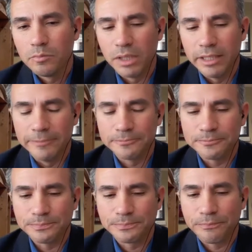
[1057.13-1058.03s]
But
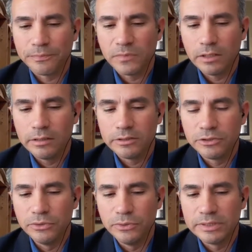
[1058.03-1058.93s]

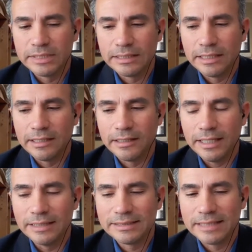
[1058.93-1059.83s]
to sit
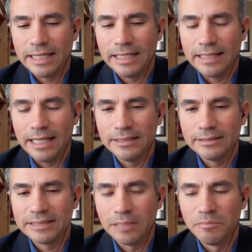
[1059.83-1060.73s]
there and say
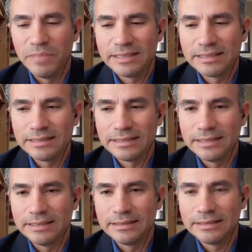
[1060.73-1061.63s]
that some
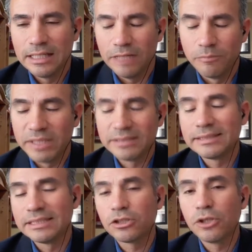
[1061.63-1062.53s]
businesses, if
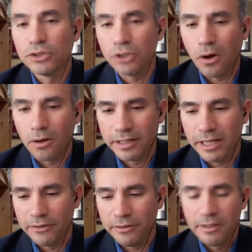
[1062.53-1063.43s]
businesses close
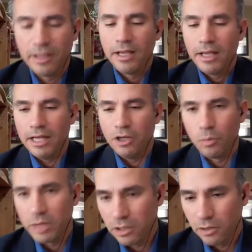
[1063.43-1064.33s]
altogether and
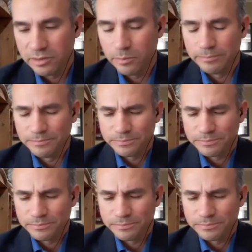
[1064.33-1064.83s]
nobody goes